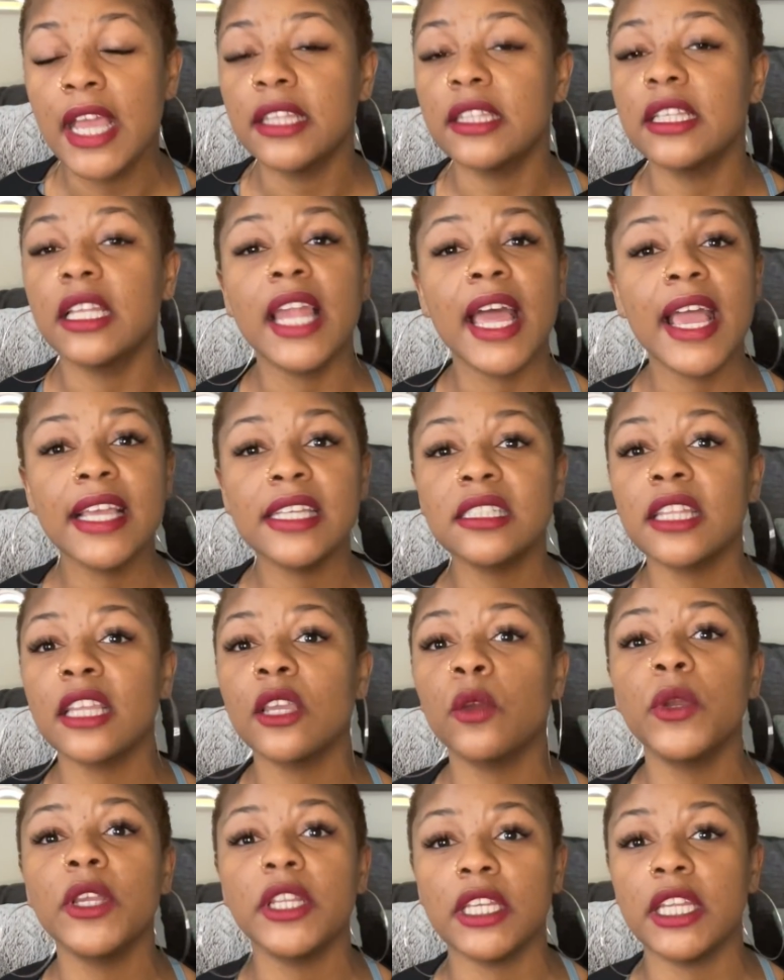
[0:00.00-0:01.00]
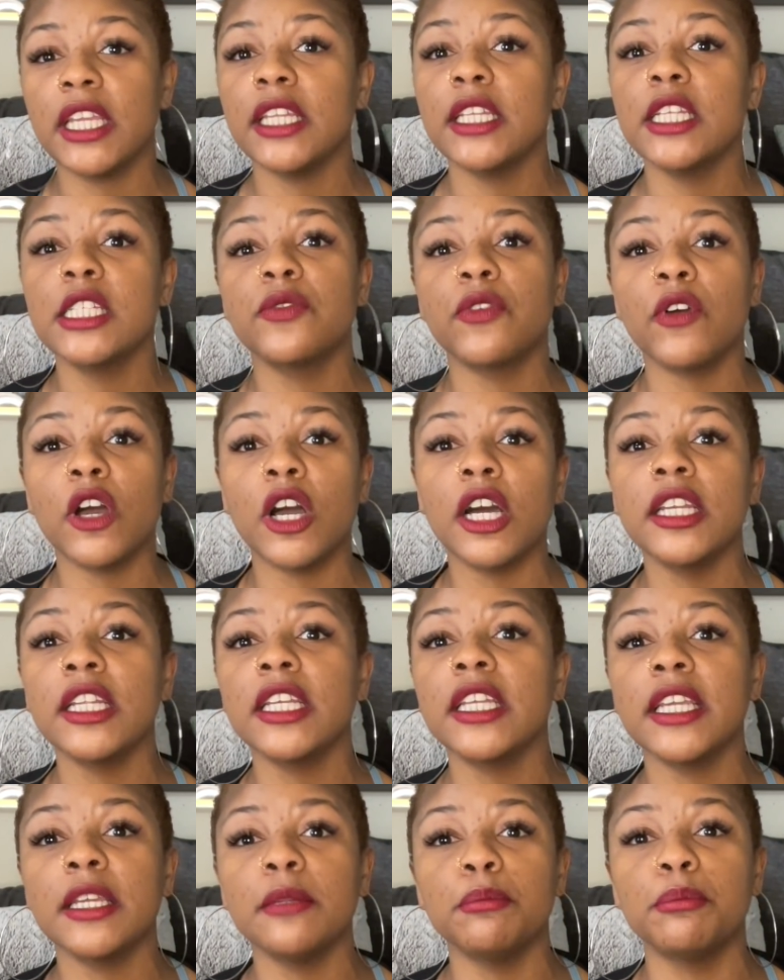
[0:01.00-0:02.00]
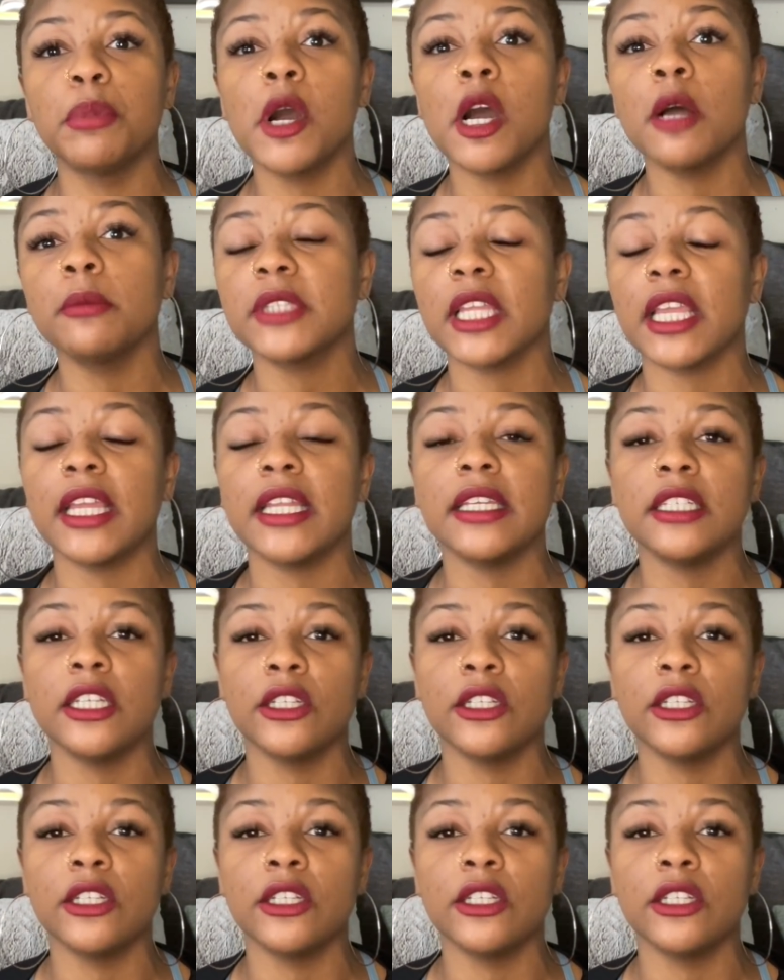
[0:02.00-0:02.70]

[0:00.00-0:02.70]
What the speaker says: The last thing we need is for her to get bumped and,